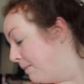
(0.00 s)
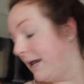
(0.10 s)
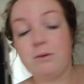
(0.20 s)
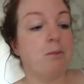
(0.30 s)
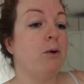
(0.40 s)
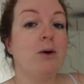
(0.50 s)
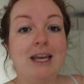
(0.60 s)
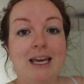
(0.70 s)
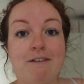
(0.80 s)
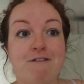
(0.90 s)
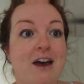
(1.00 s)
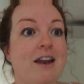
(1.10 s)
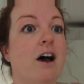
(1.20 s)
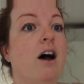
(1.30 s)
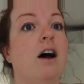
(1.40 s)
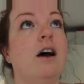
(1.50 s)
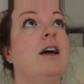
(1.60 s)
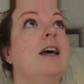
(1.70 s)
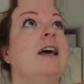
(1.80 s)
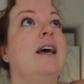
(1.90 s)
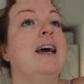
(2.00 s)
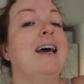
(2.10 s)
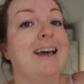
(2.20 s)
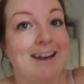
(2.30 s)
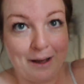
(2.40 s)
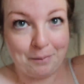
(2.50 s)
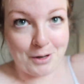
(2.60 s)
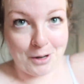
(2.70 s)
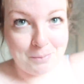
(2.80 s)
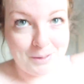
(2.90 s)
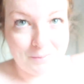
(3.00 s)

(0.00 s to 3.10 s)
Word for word: played with Bonnie, fed her. Now I'm going to open